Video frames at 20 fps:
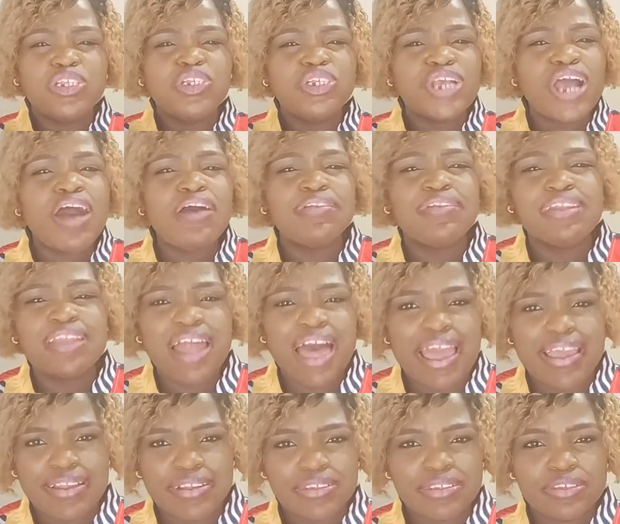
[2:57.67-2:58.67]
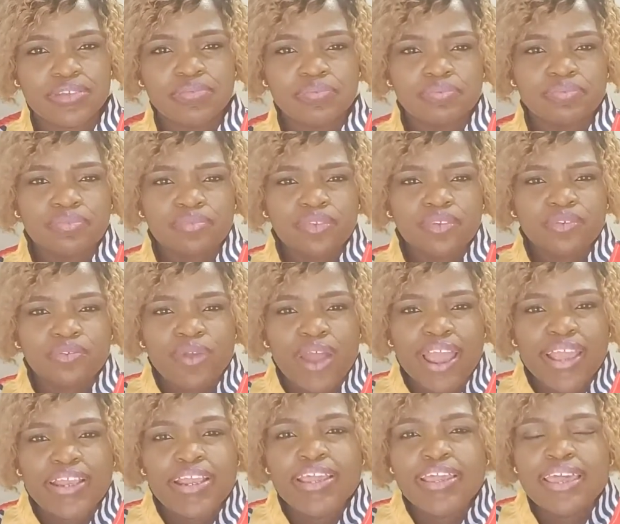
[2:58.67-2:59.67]
child liked,
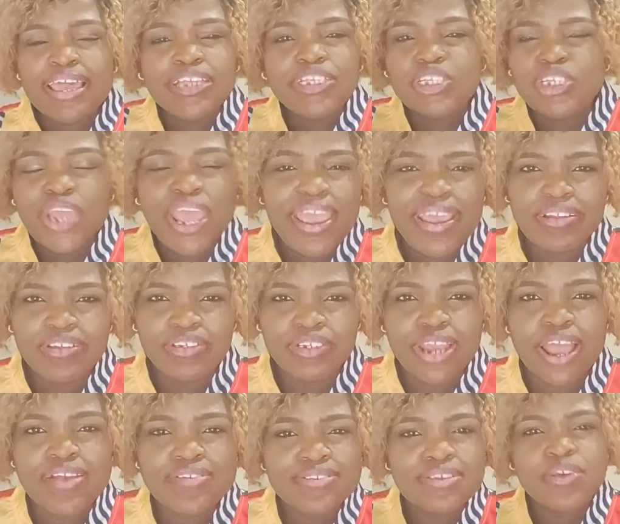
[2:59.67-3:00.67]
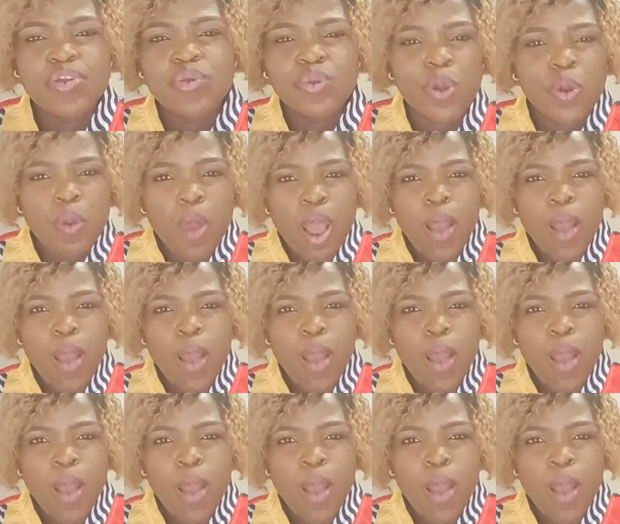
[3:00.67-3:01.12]
right, can change as they grow